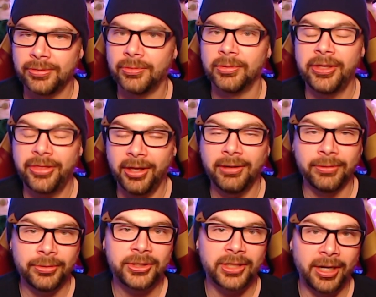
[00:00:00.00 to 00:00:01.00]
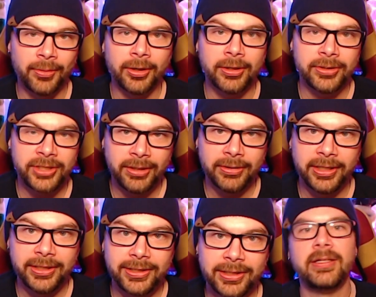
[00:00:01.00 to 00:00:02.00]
with a Luke Skywalker series.